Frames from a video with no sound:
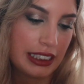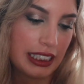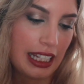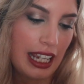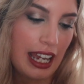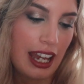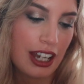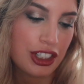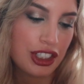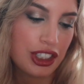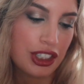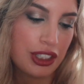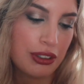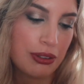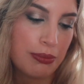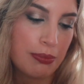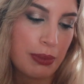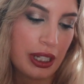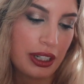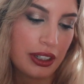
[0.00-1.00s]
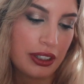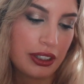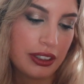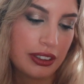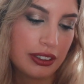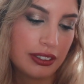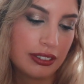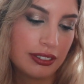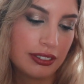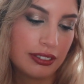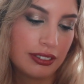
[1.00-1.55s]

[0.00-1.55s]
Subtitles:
cashew butter